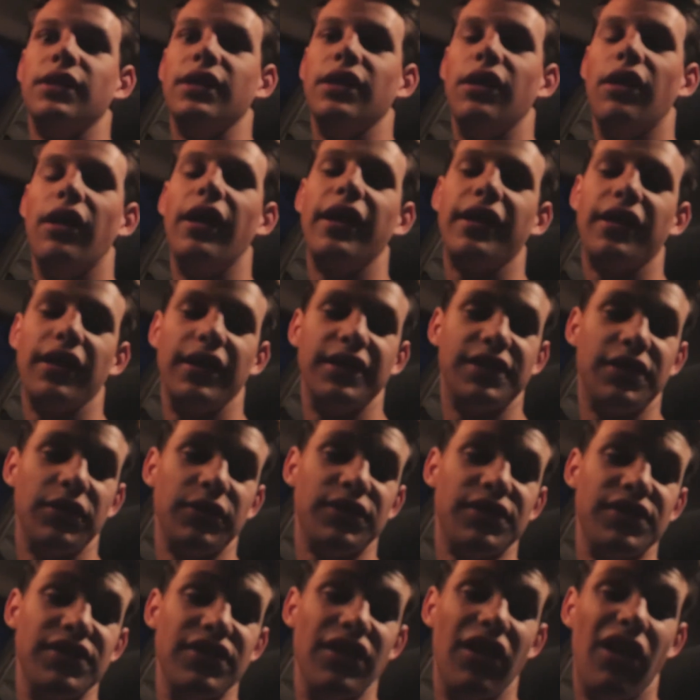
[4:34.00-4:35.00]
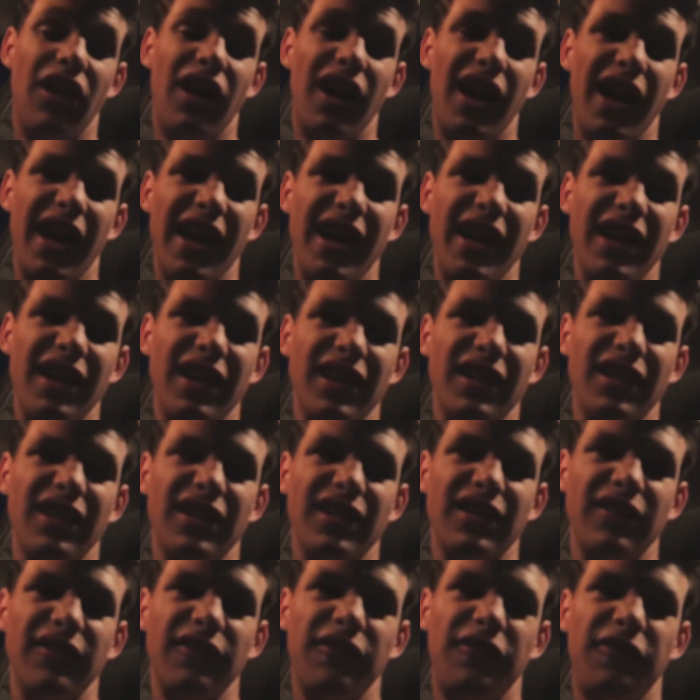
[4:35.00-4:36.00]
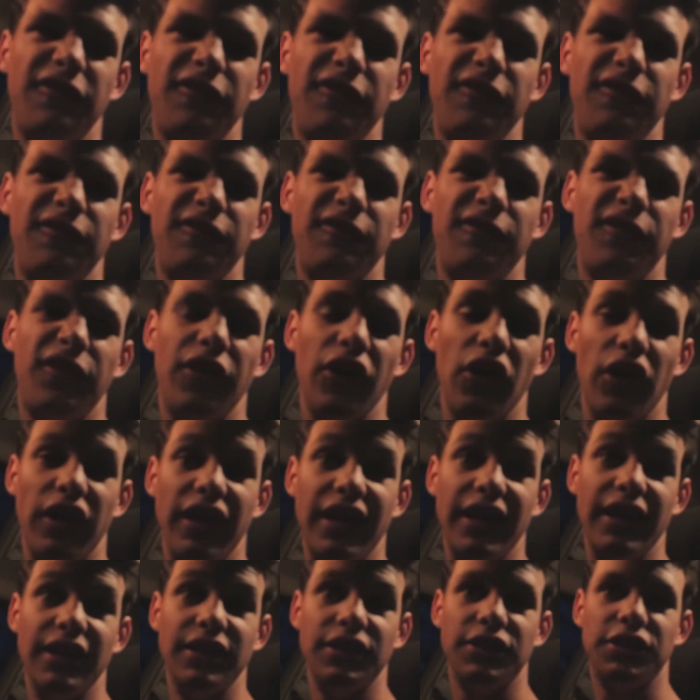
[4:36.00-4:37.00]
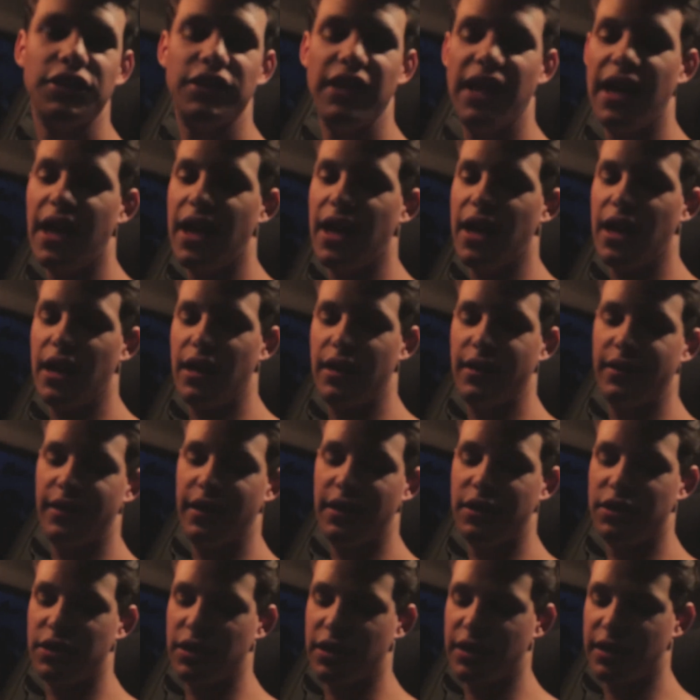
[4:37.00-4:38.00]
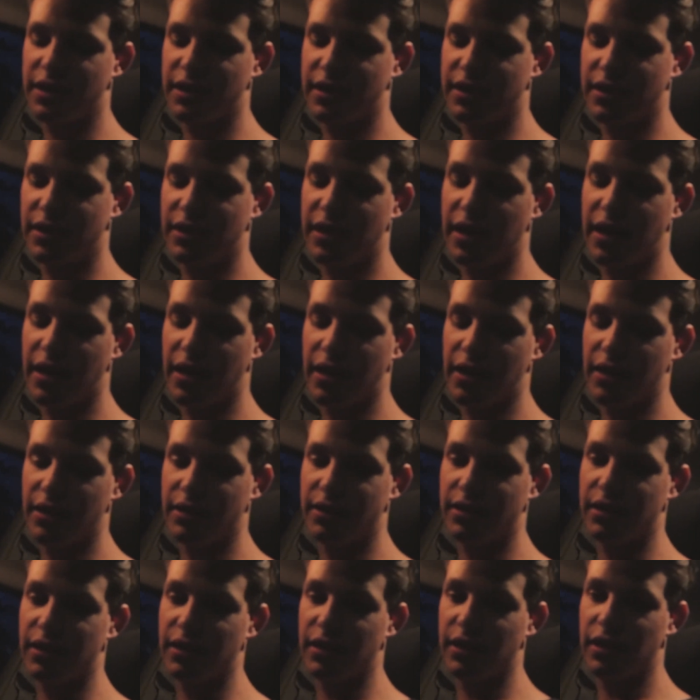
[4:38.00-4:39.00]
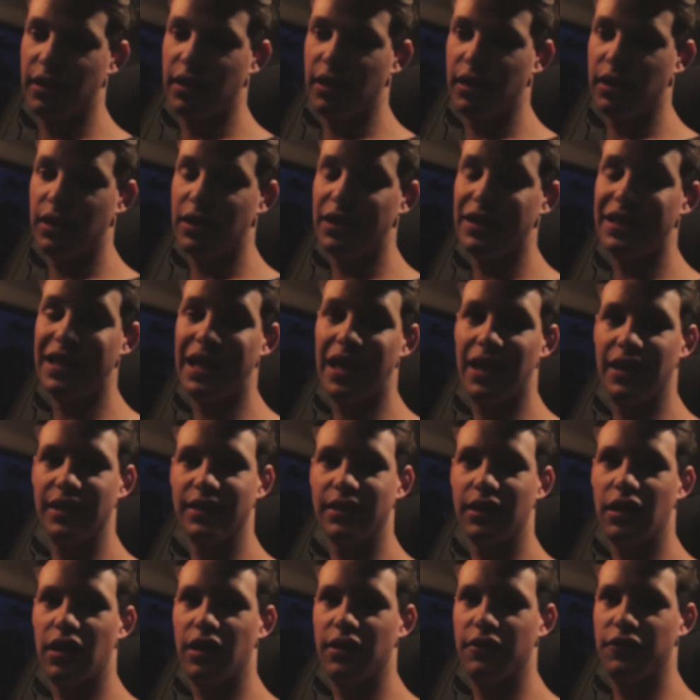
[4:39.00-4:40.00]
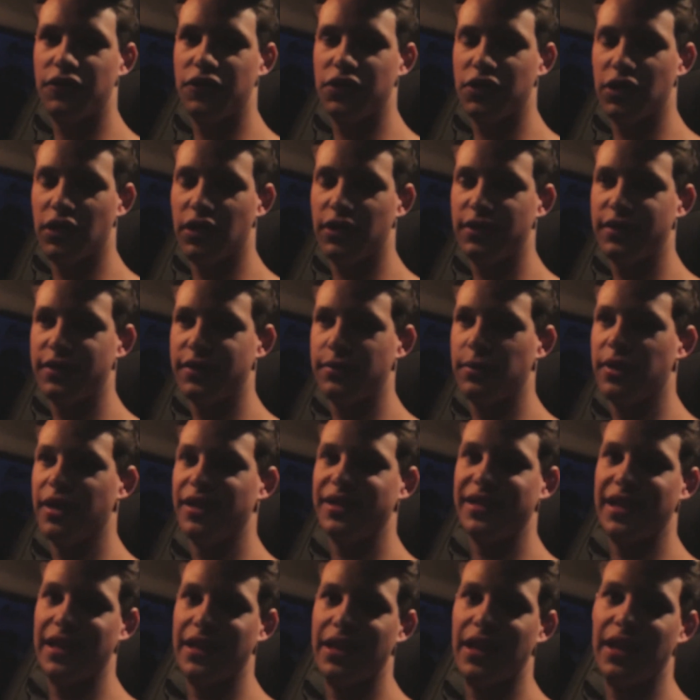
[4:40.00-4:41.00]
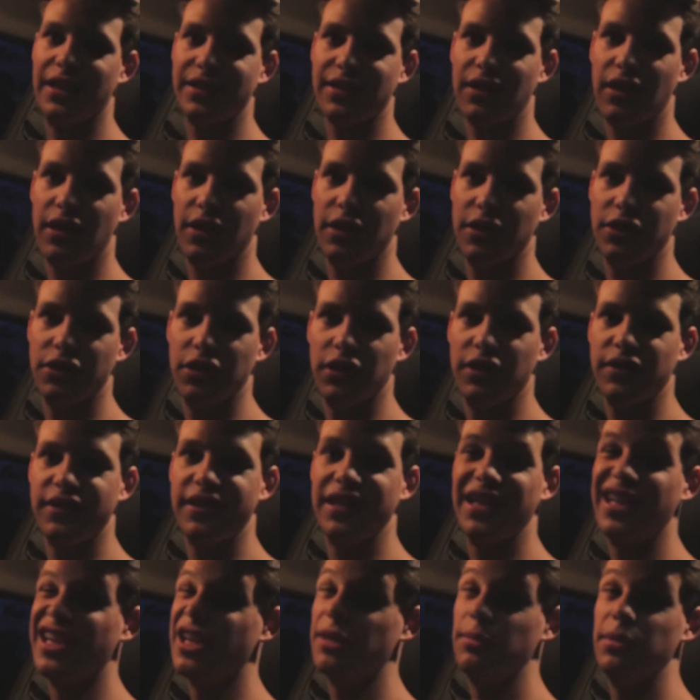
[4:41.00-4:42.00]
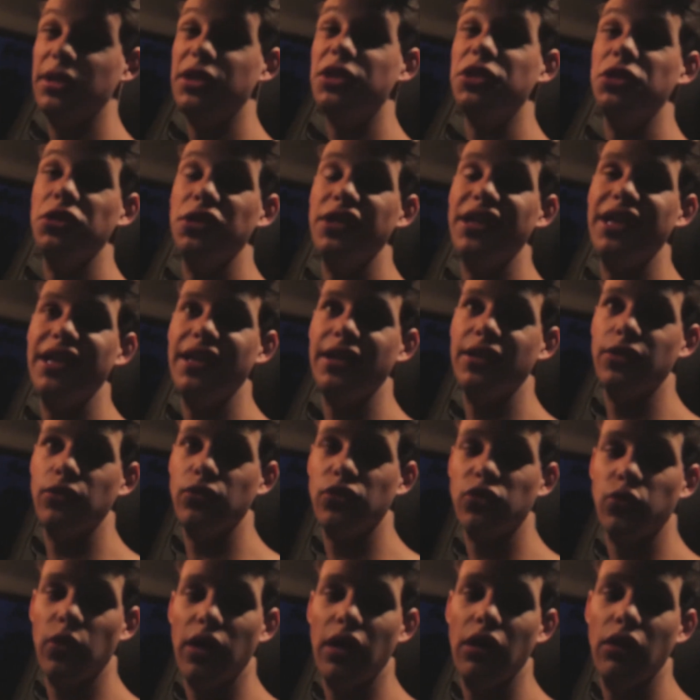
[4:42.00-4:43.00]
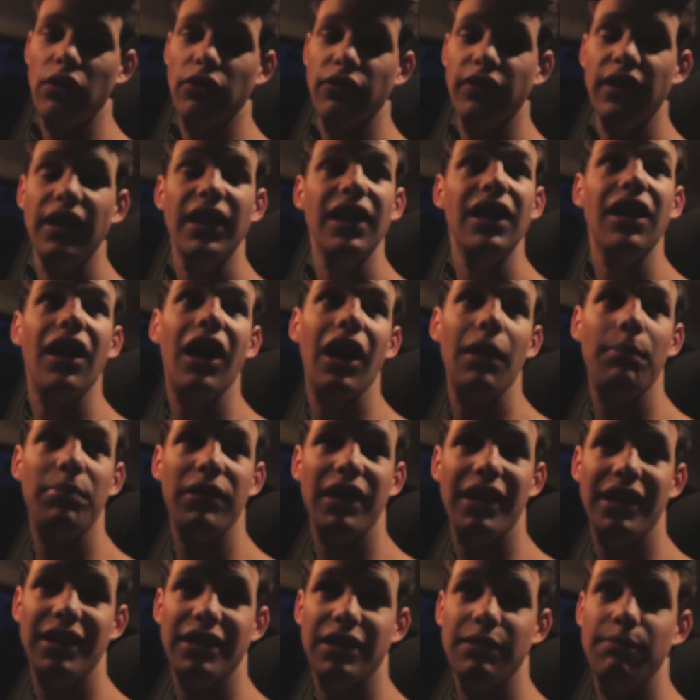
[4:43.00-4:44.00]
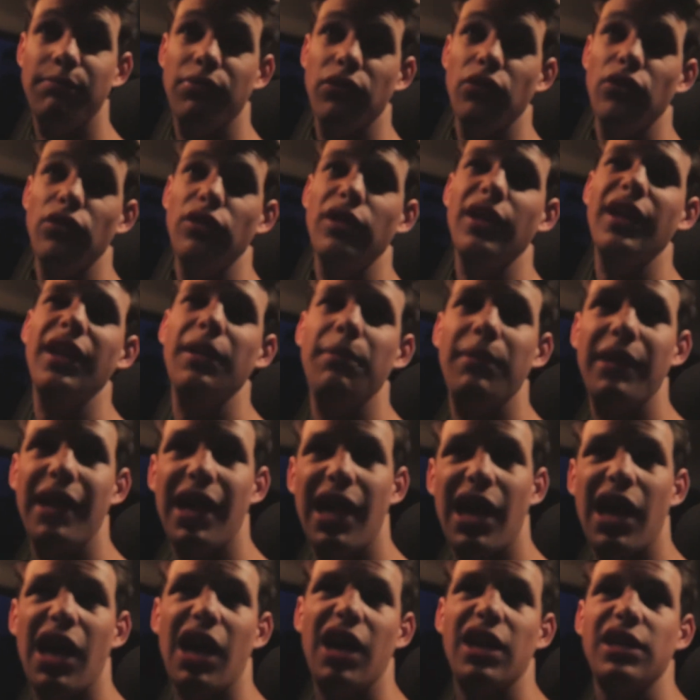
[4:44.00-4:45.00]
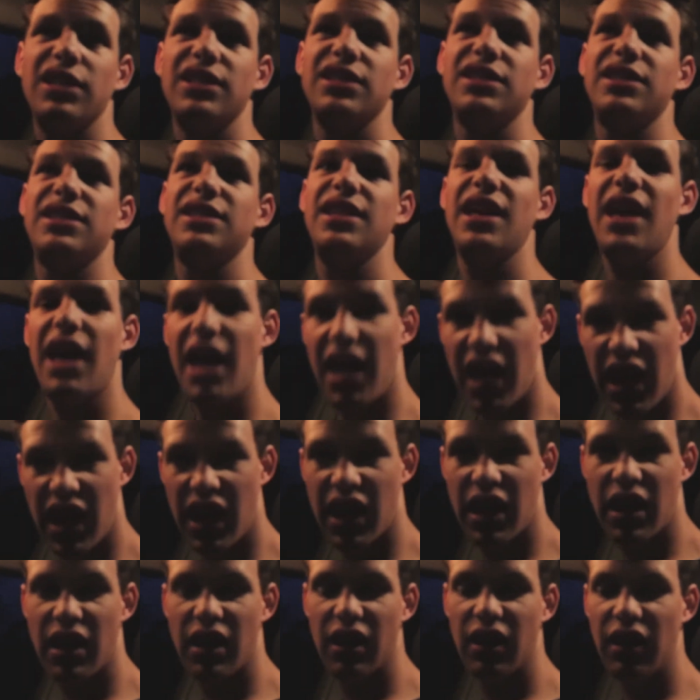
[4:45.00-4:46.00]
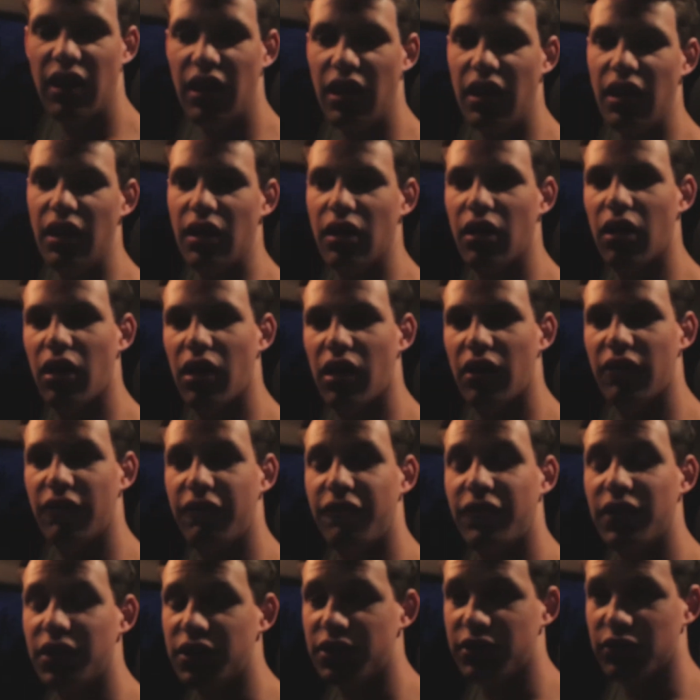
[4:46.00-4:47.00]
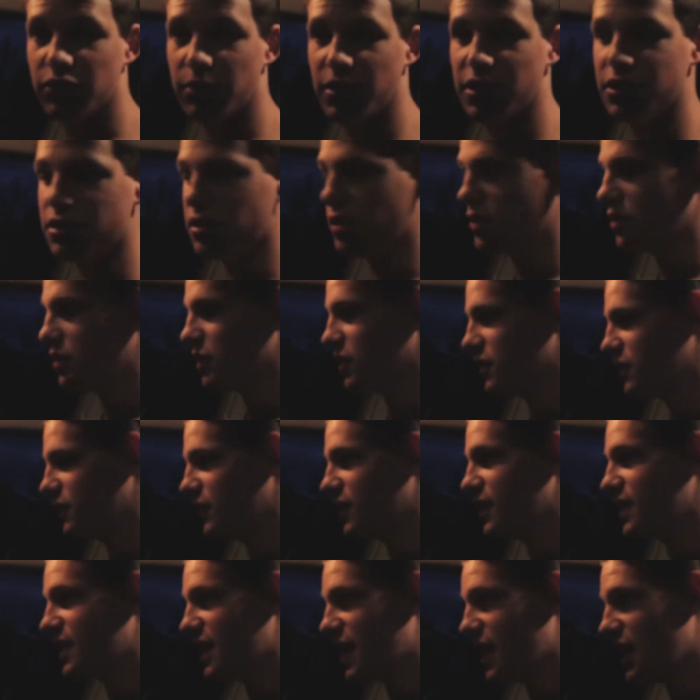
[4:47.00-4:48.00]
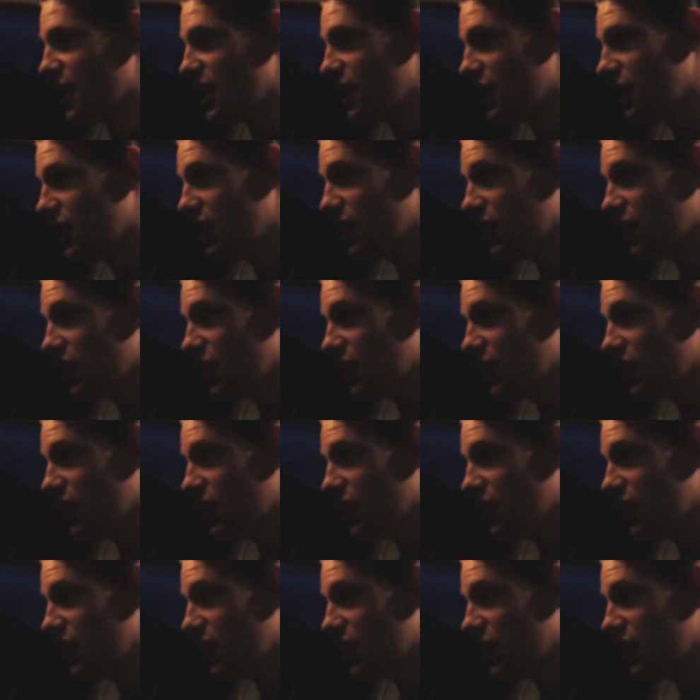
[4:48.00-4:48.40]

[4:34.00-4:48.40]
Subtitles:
Alright guys, so it's 9:30-ish and they're just getting into the last kind of shots. When I say last kind of shots, they're going to be shooting here till 12. I plan to boot at about 10. I've finished all my drone shots for the day.